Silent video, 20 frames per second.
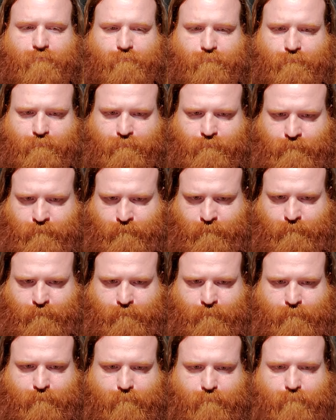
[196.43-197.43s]
The
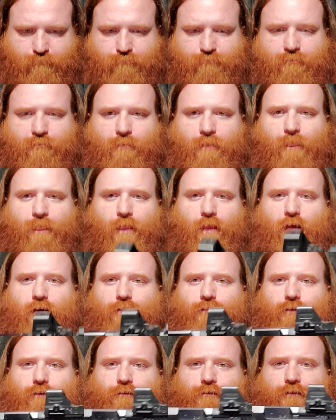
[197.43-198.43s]

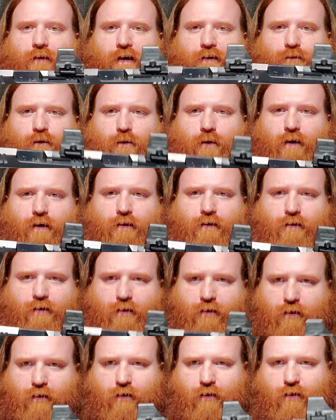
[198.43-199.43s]

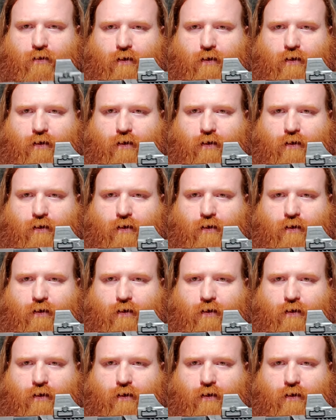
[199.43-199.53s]
508T.